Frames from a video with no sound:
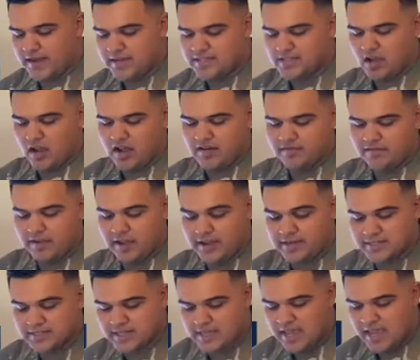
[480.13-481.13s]

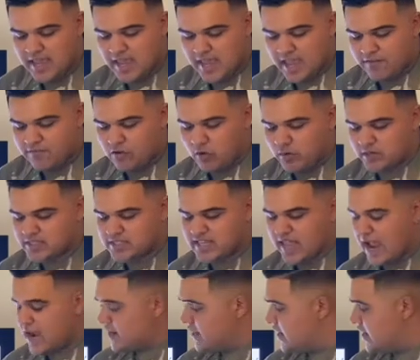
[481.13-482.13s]
confines. If you are
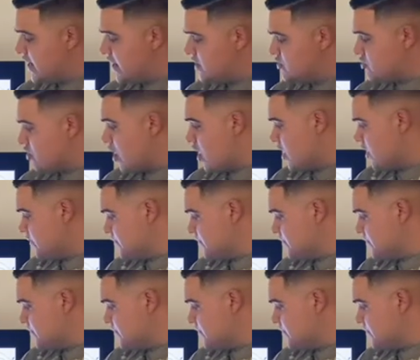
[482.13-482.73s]
standing in a draw,